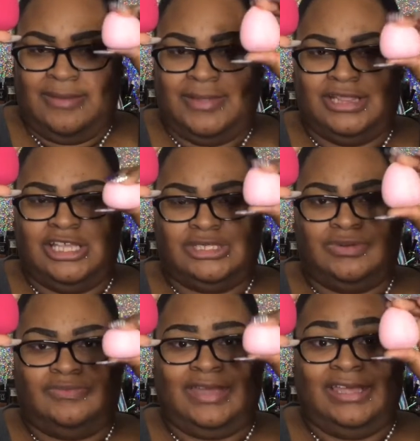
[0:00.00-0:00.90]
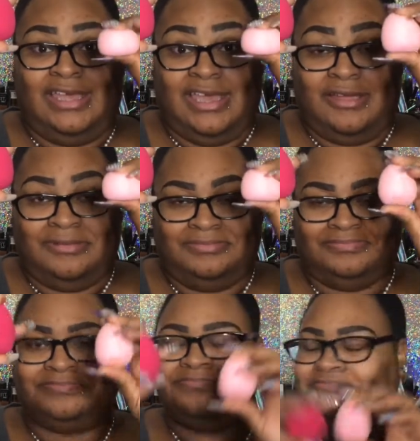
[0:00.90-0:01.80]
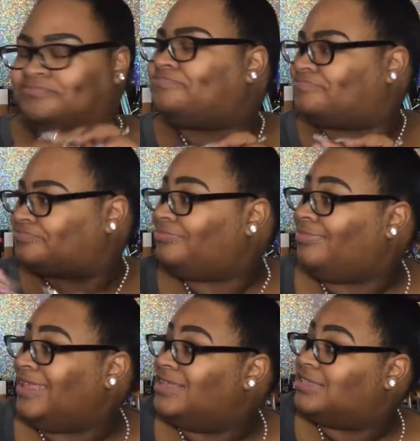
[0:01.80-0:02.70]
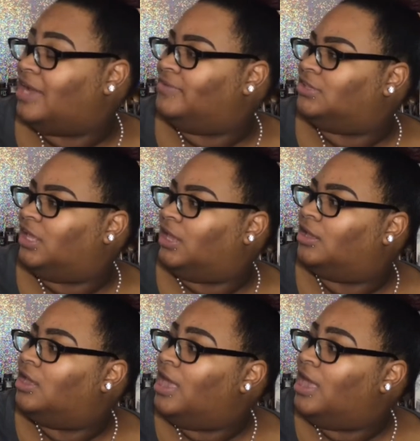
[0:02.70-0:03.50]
But this one right here is everything.